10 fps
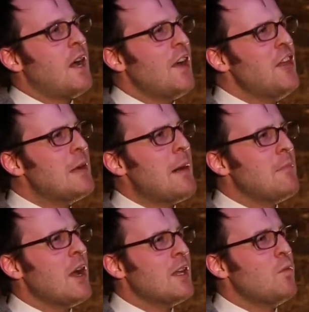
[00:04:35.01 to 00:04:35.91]
I think
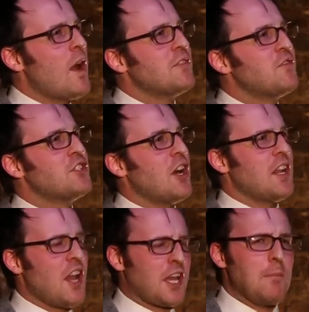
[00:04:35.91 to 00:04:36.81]
about my wife's
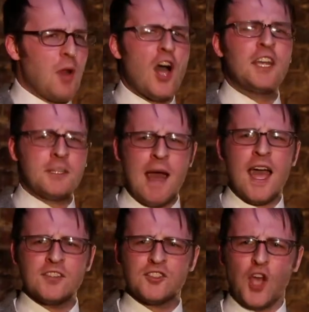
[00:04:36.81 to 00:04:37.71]
vagina like a blind
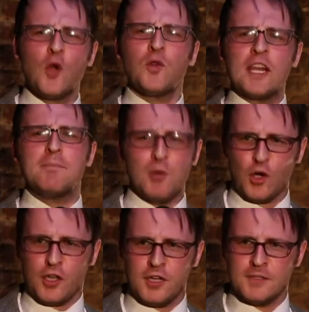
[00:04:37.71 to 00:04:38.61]
man's only
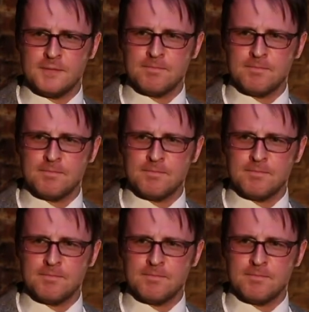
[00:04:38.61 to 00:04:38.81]
book.